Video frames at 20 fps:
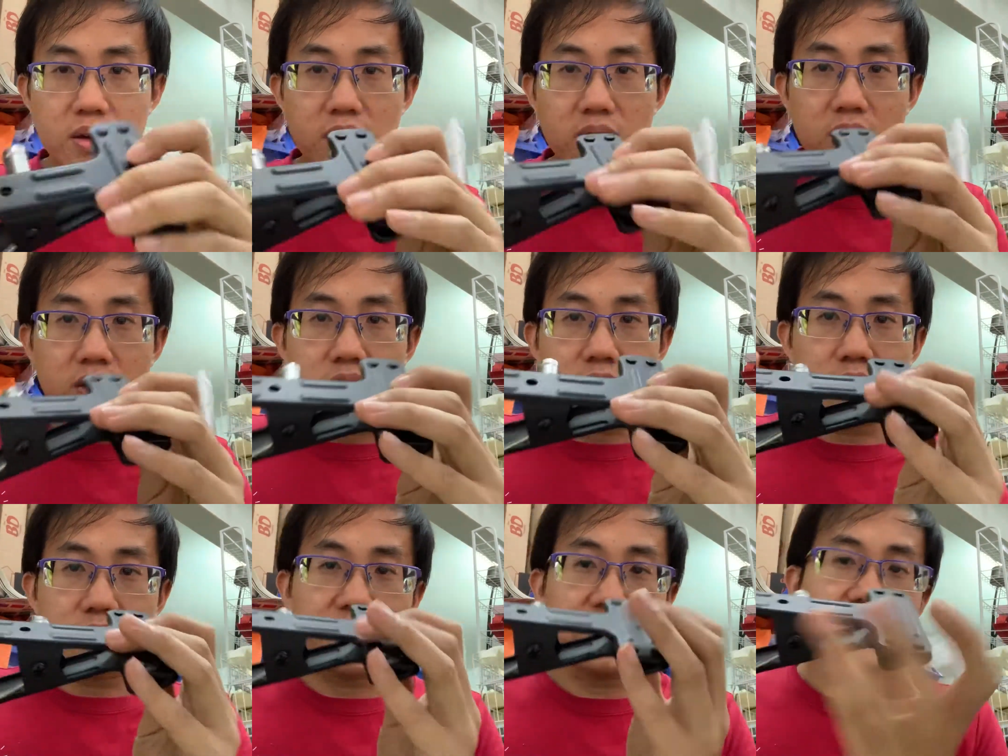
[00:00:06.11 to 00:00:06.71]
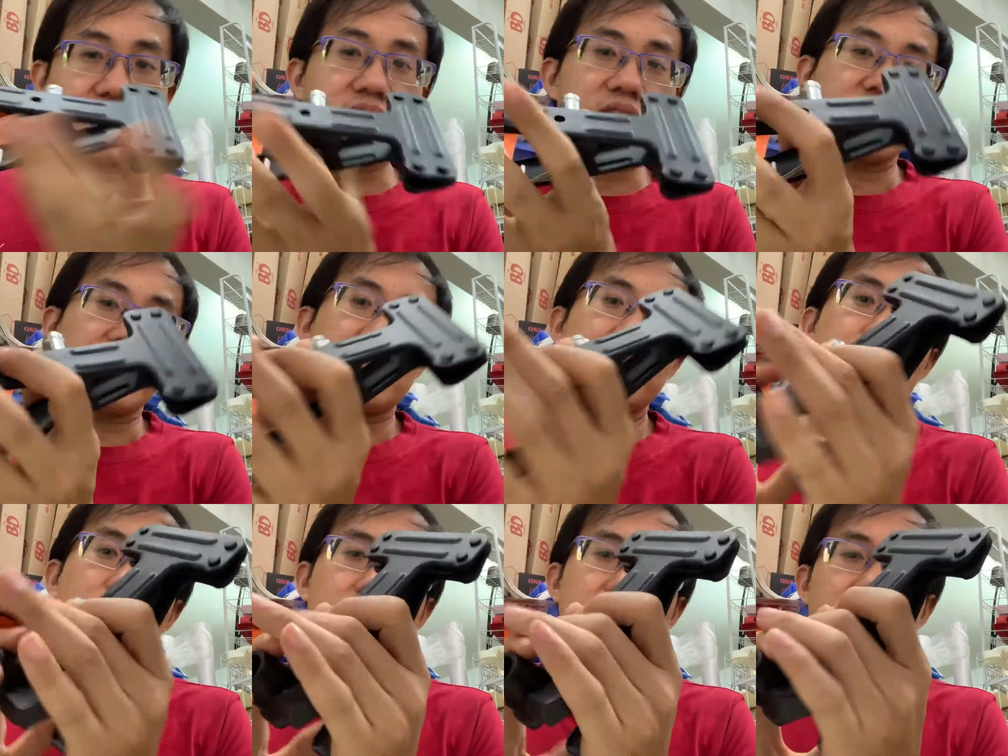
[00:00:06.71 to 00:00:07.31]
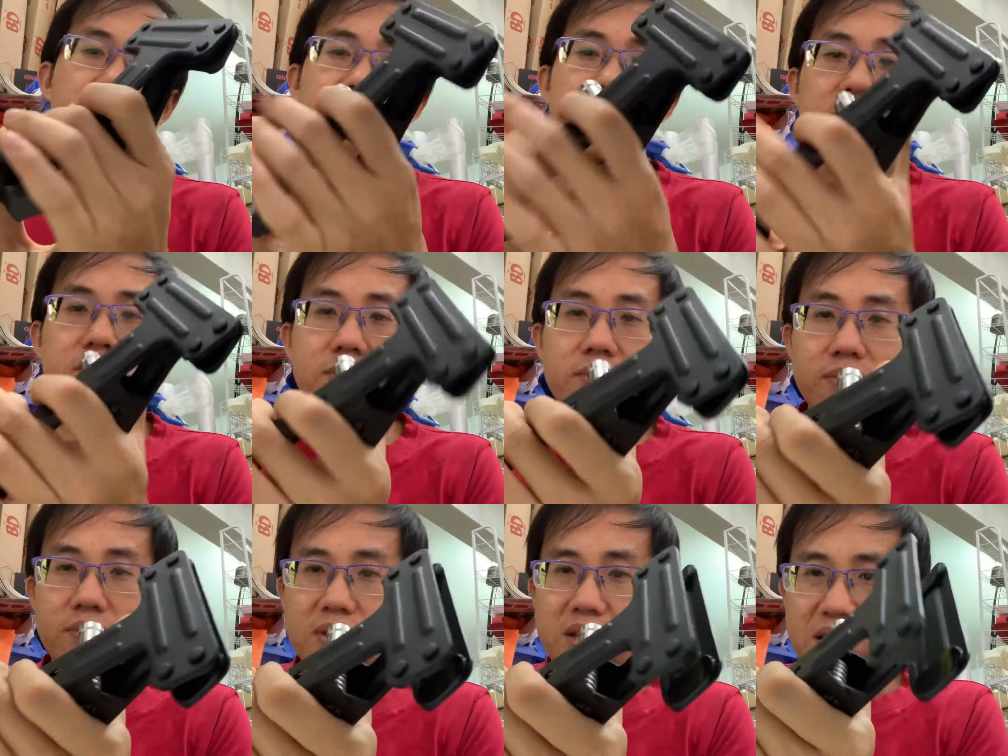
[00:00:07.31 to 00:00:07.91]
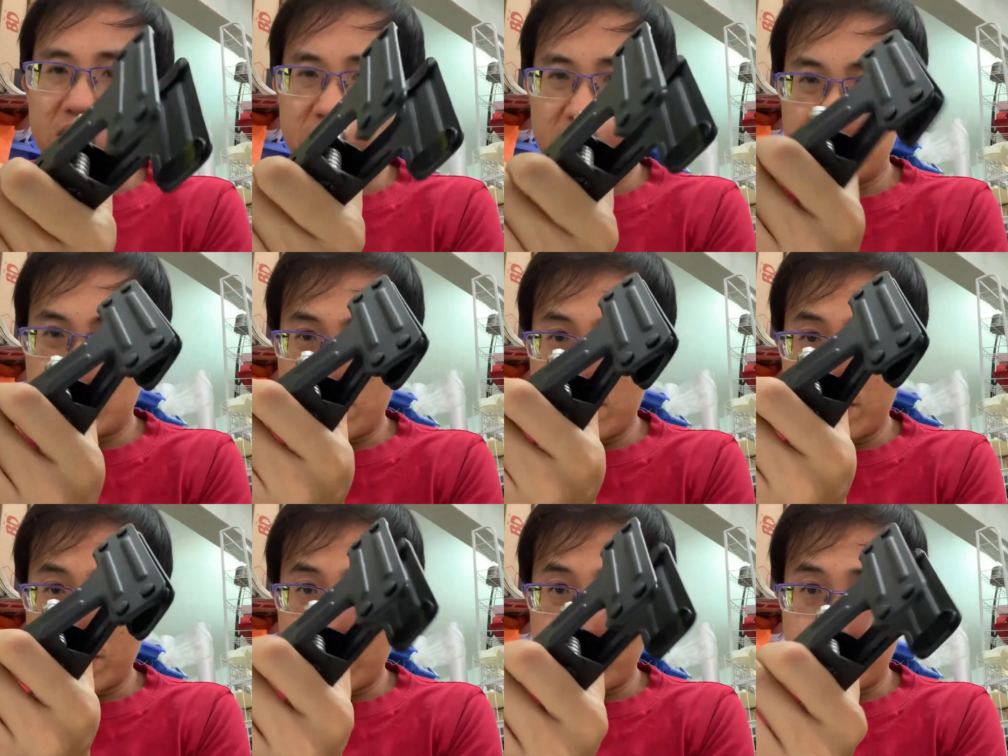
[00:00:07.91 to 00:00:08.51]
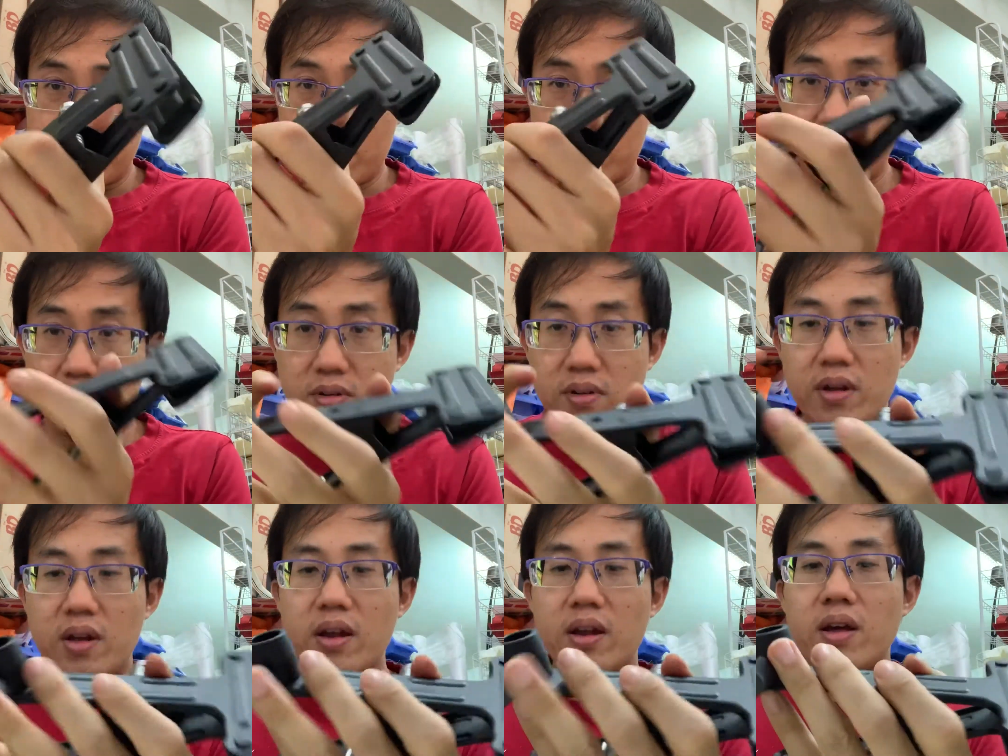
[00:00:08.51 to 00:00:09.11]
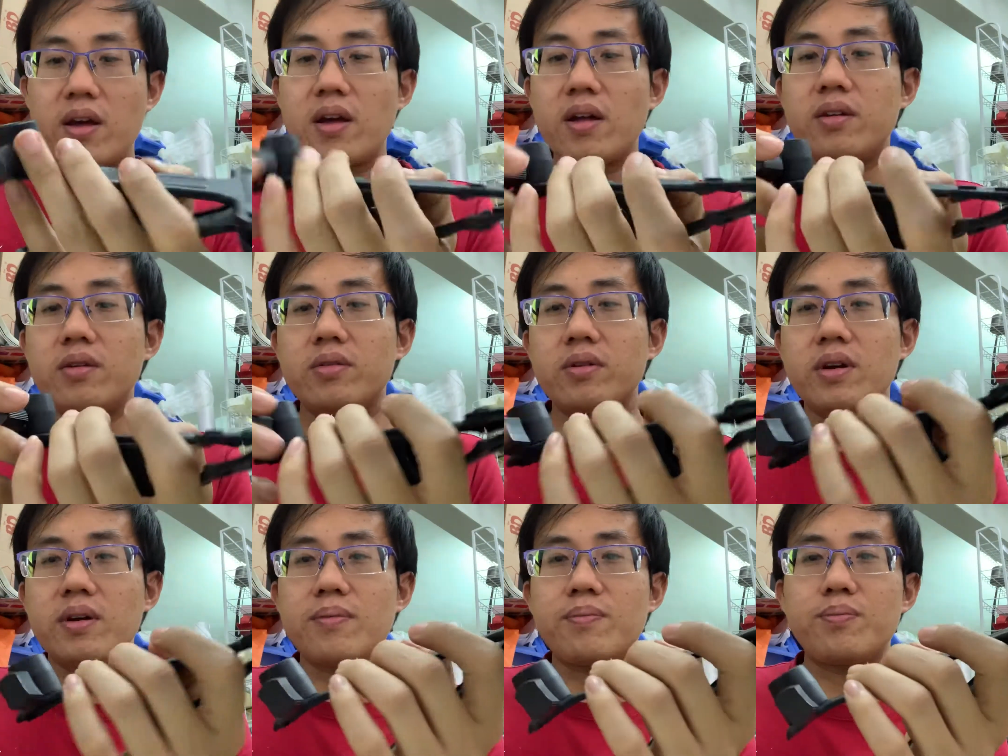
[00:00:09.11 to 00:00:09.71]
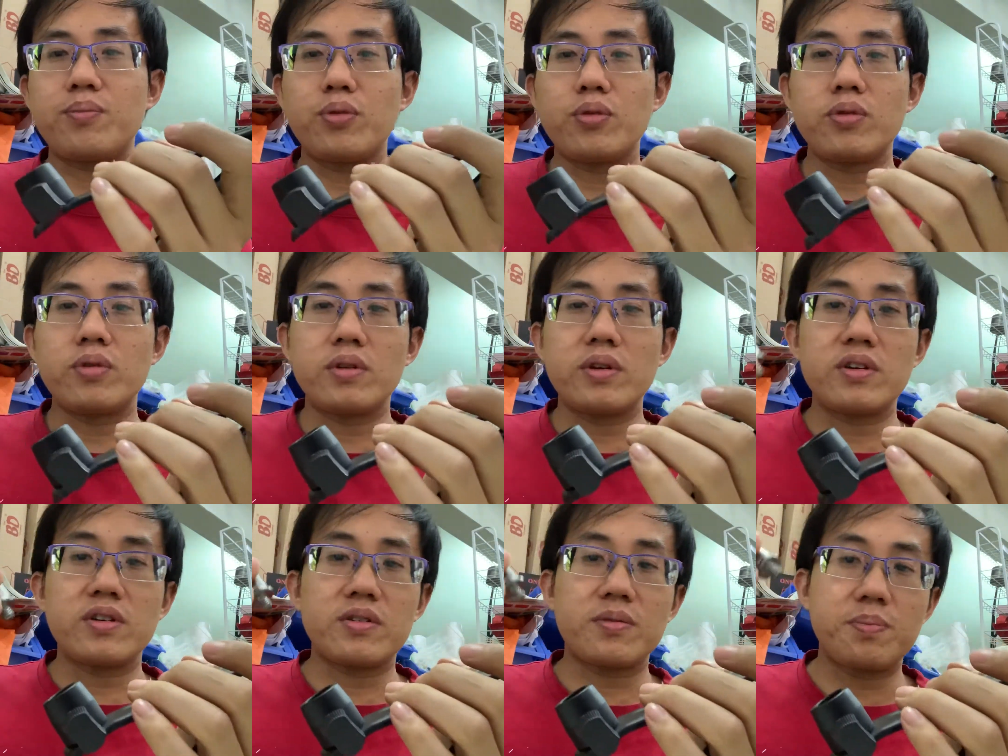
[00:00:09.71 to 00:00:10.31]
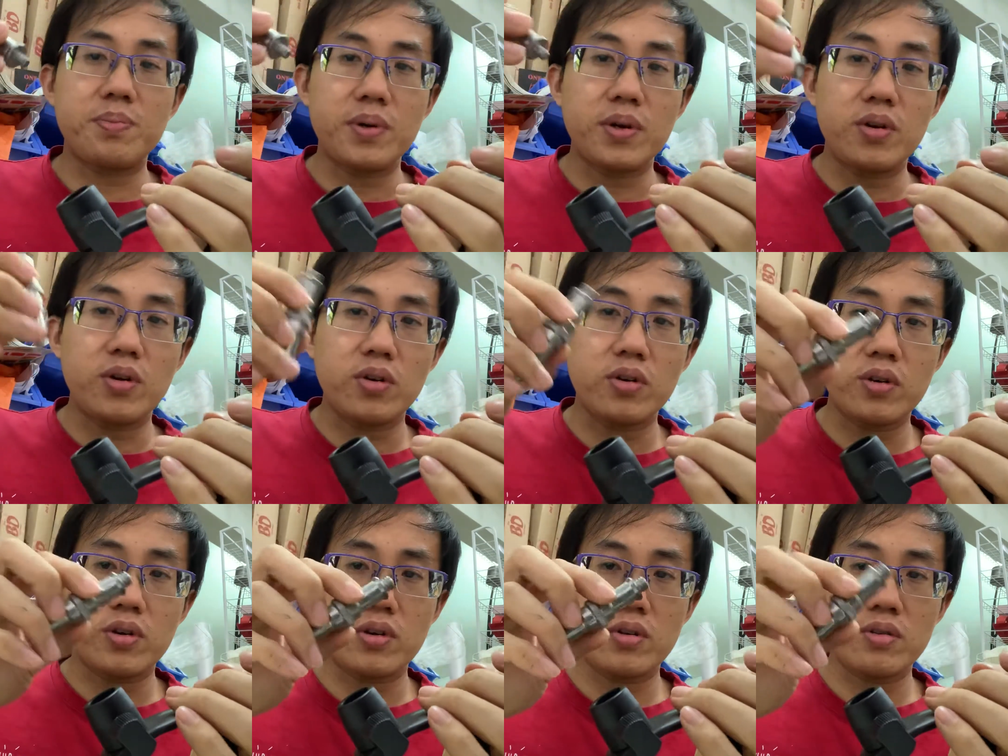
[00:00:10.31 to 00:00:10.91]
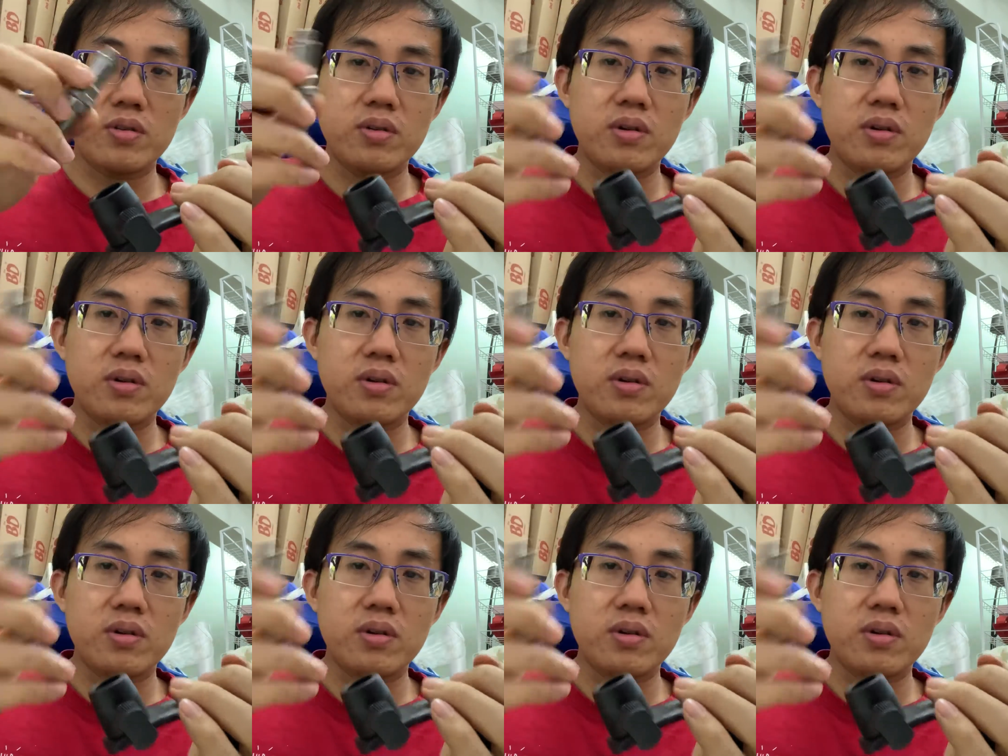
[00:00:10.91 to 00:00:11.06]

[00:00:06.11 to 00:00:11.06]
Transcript: So this is the stronger clip that I have, and then you can put this pigot here.